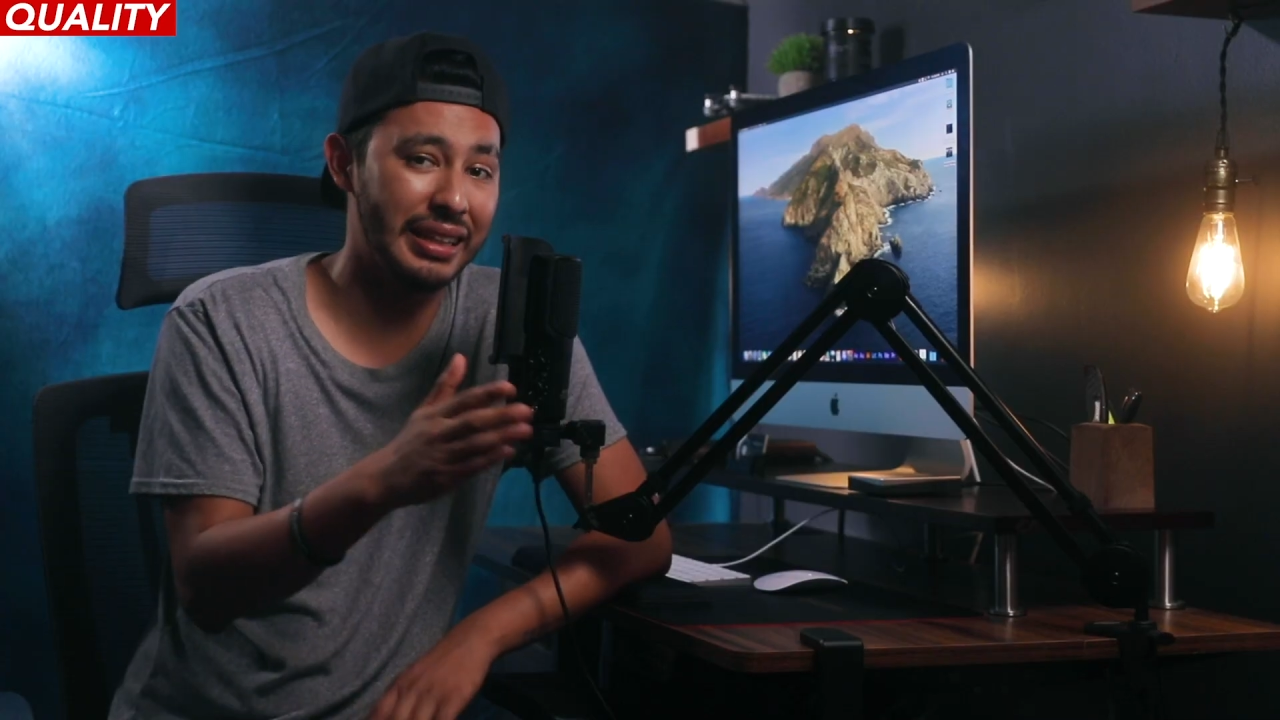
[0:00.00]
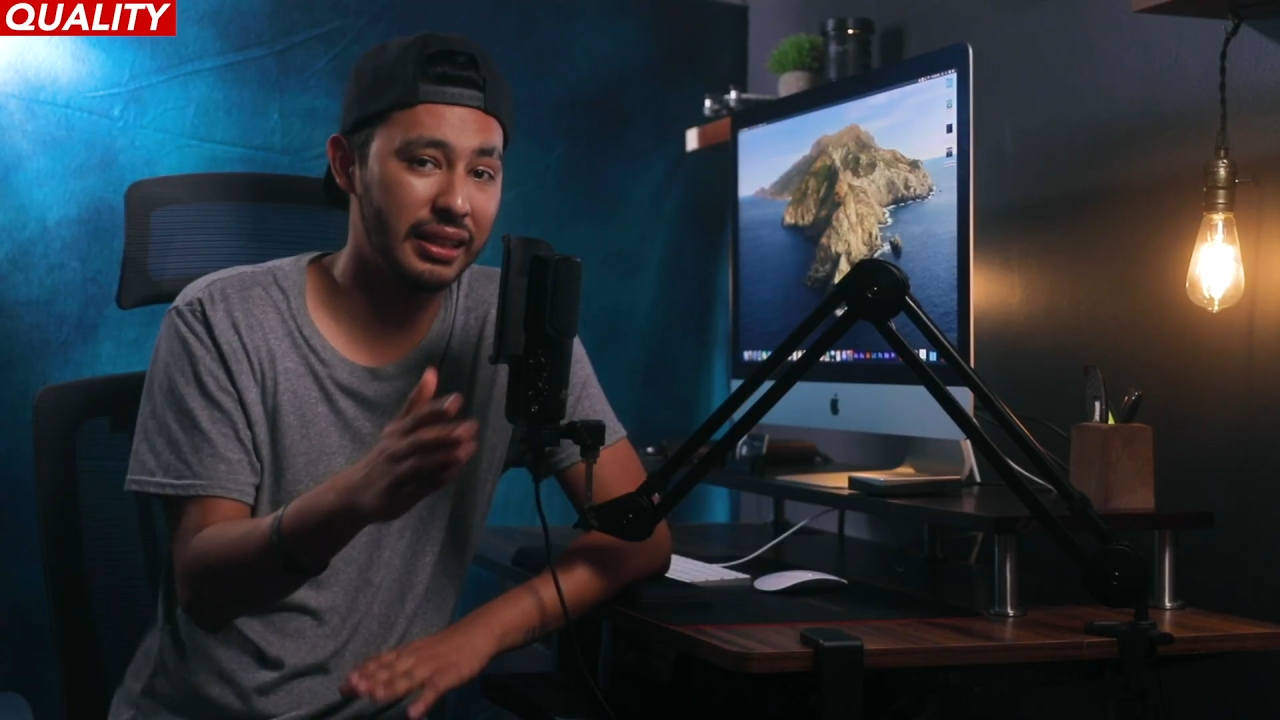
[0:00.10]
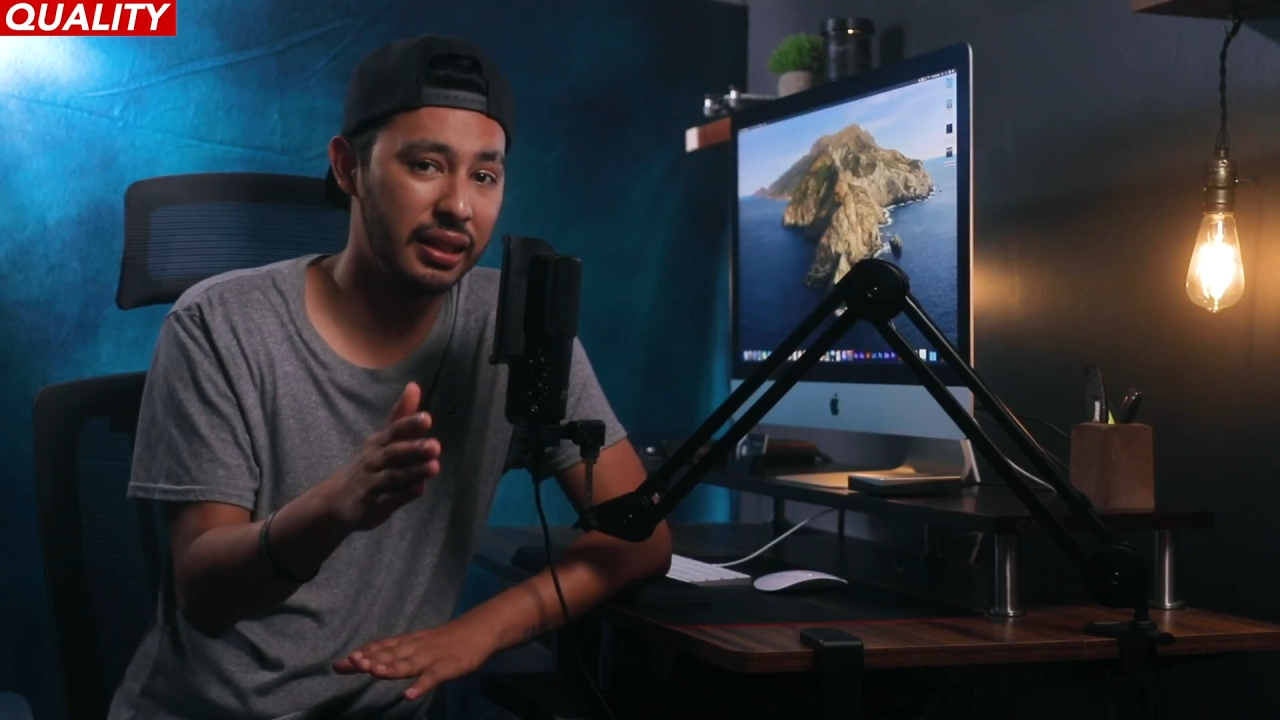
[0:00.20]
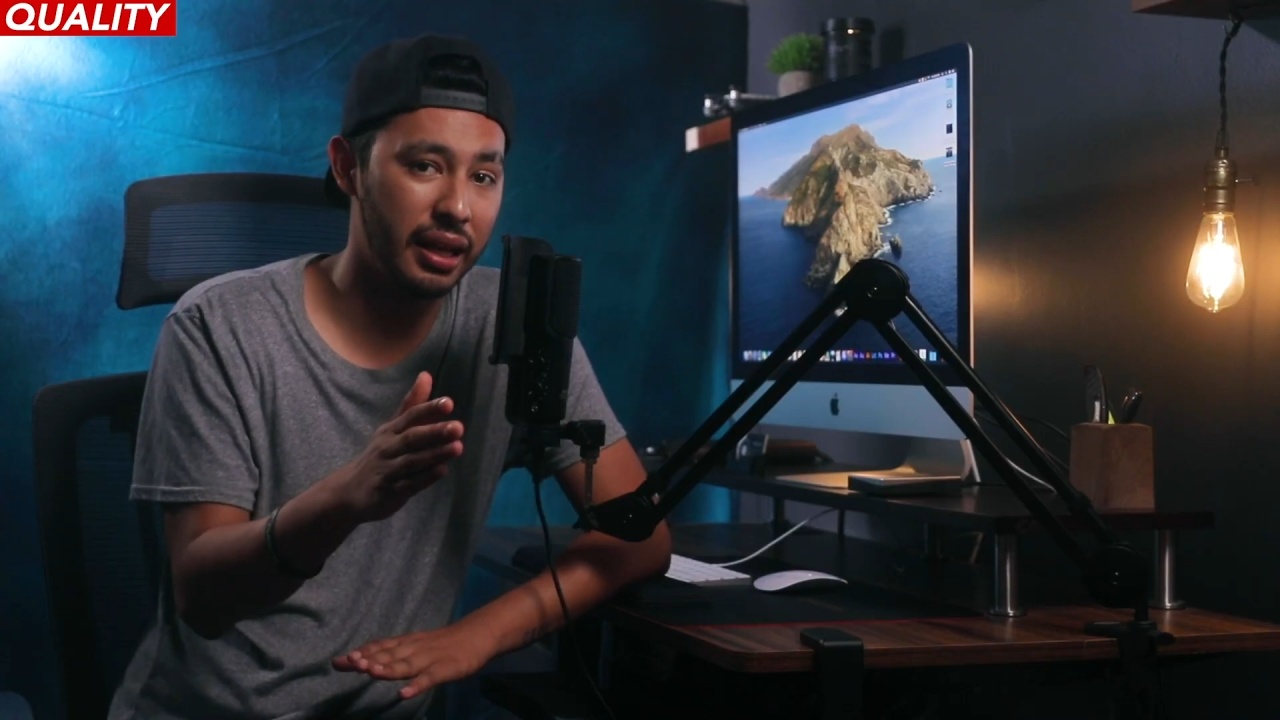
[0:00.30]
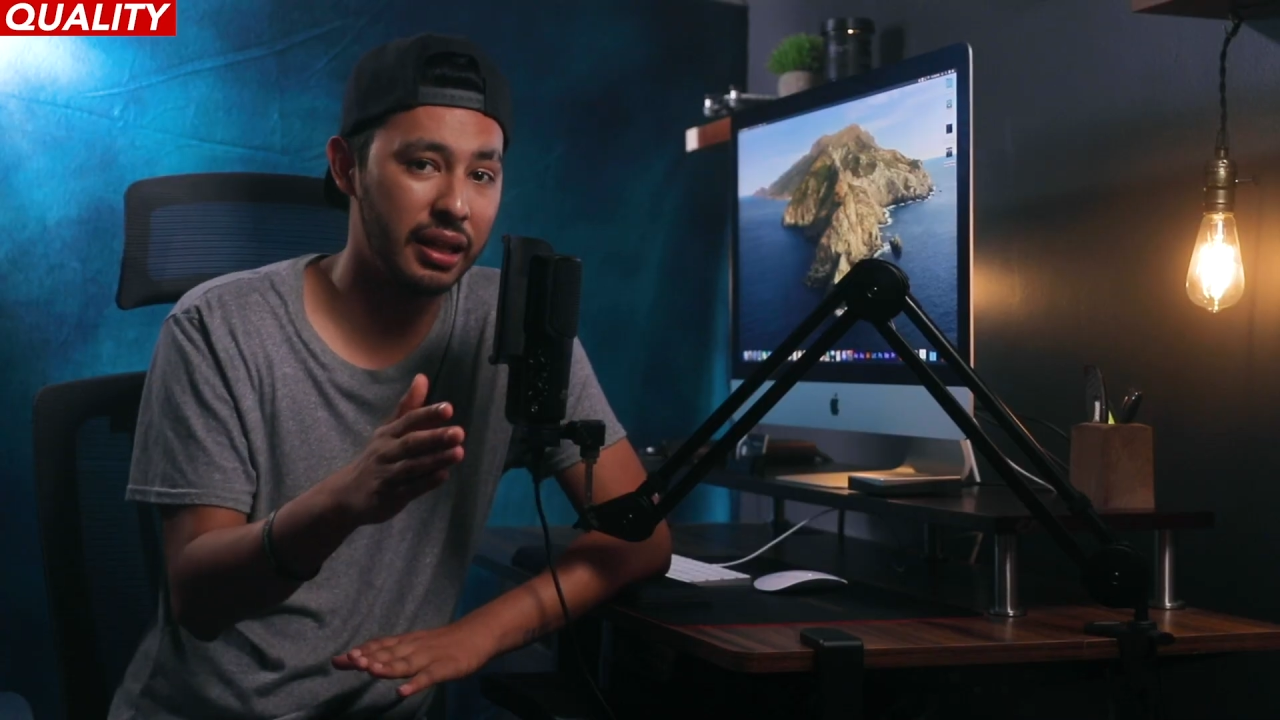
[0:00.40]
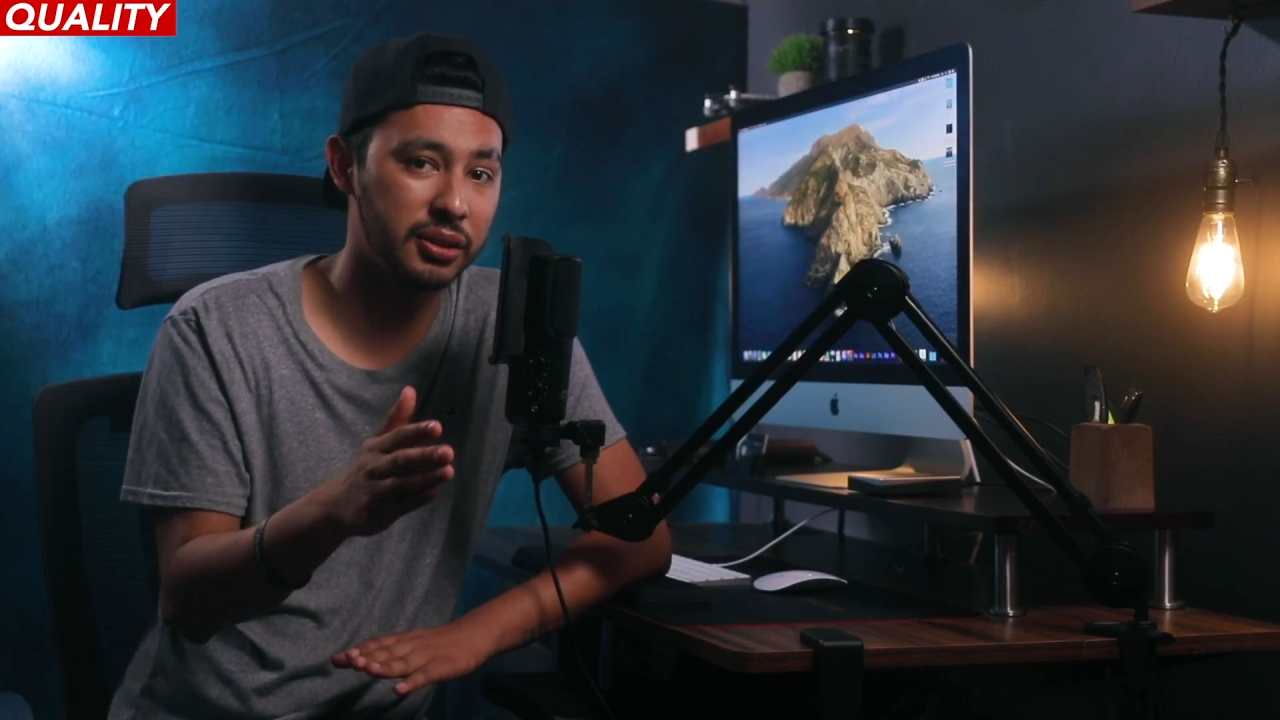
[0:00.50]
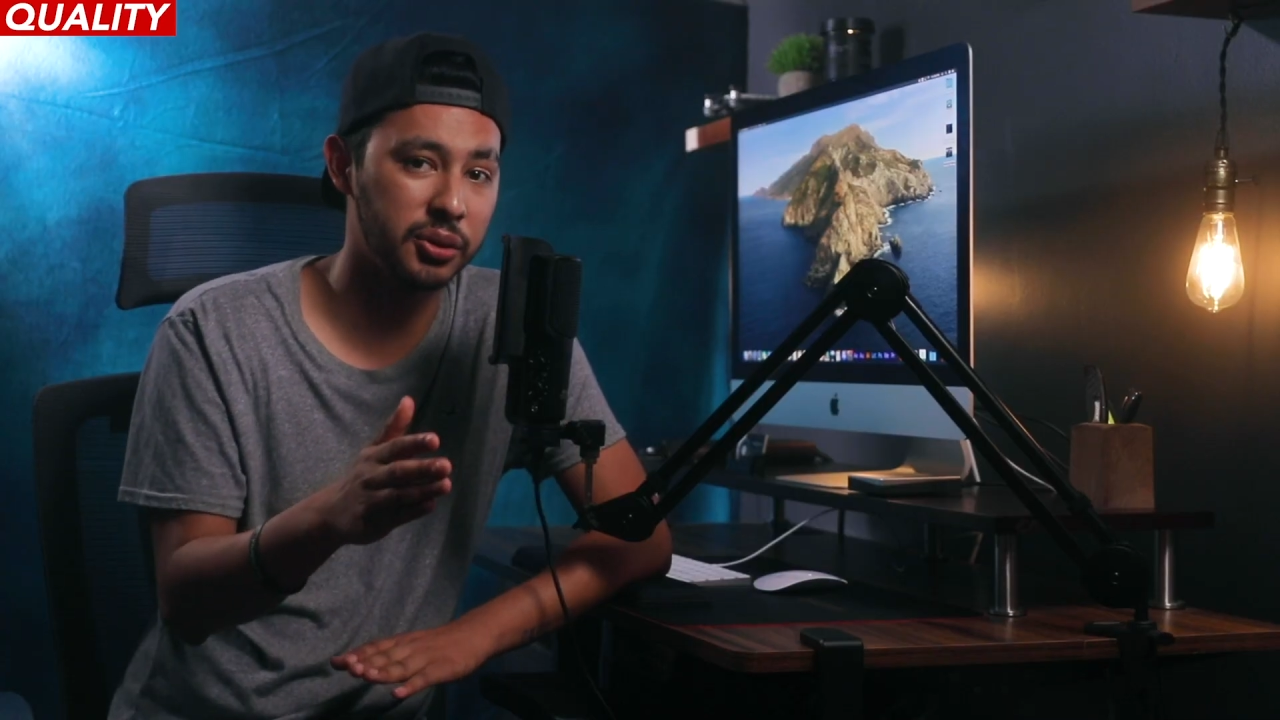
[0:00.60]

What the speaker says: in the light,